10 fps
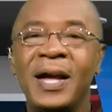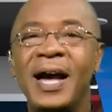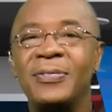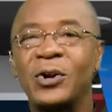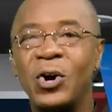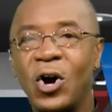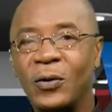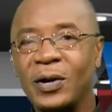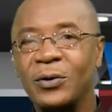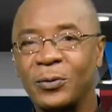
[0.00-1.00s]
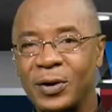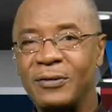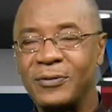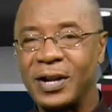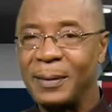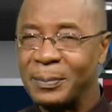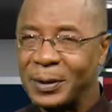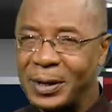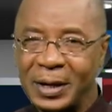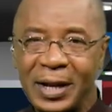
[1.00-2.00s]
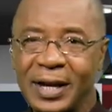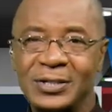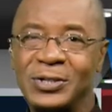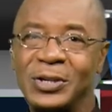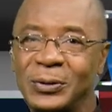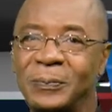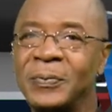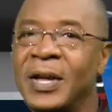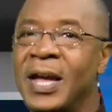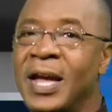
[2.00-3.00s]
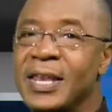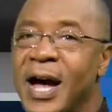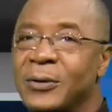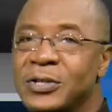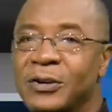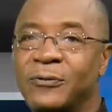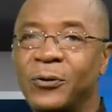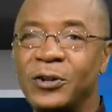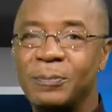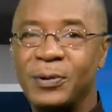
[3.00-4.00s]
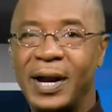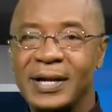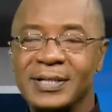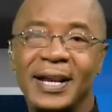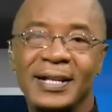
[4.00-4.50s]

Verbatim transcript: at the Coral Reef Club. Good luck to you. Now to the fourth prize, an